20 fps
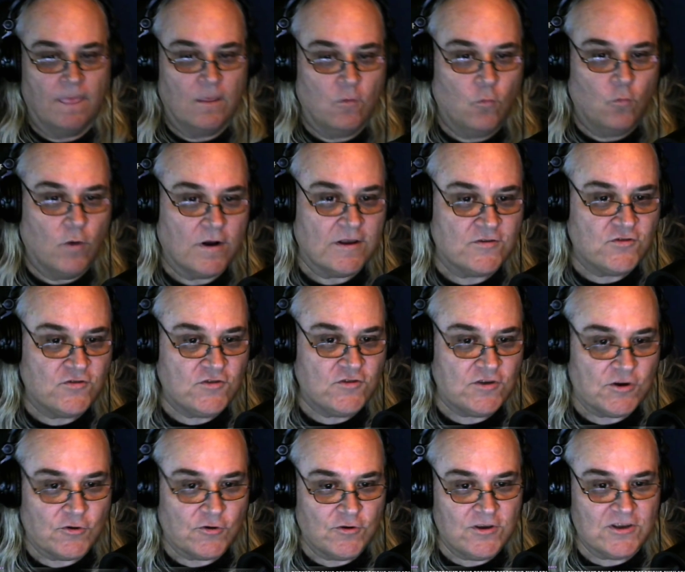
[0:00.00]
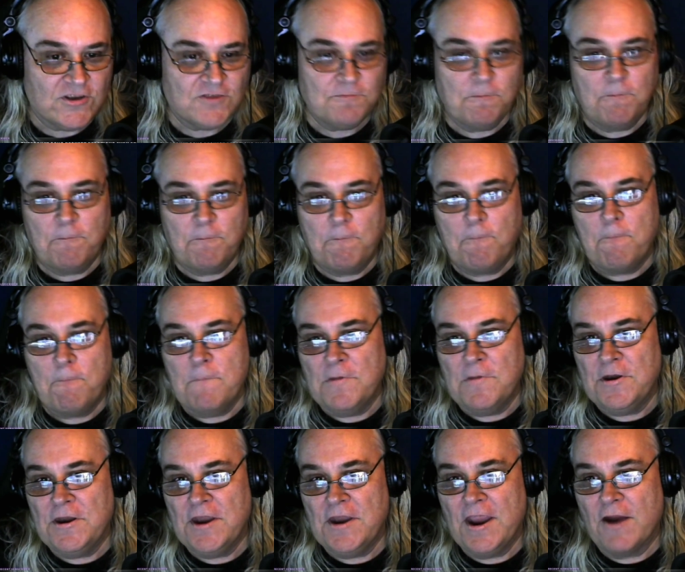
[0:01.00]
What a serious
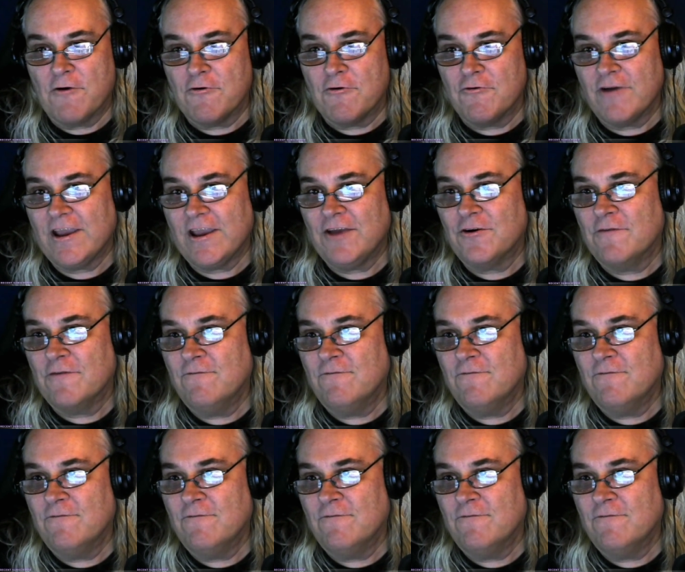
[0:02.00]
narrator